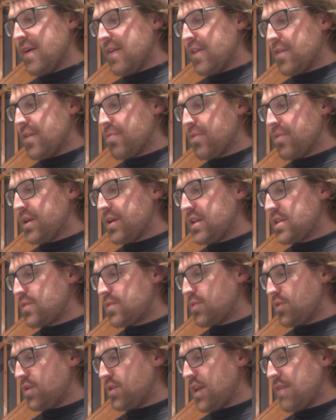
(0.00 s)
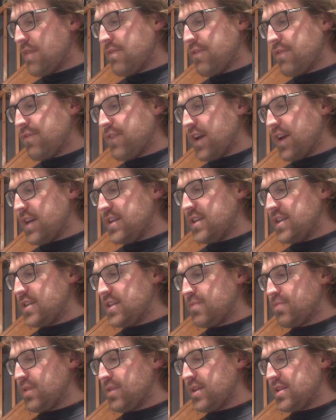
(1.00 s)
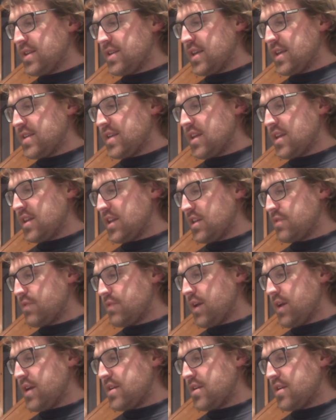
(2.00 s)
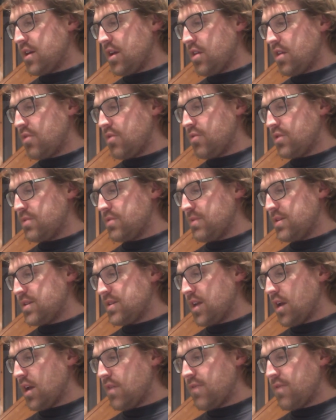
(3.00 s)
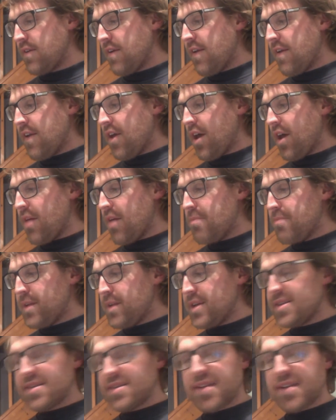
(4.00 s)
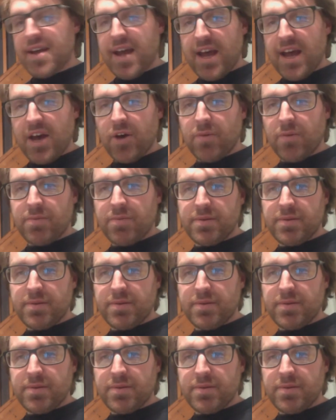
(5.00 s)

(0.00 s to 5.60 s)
The prince will never find his princess at this rate, I thought to myself. I must help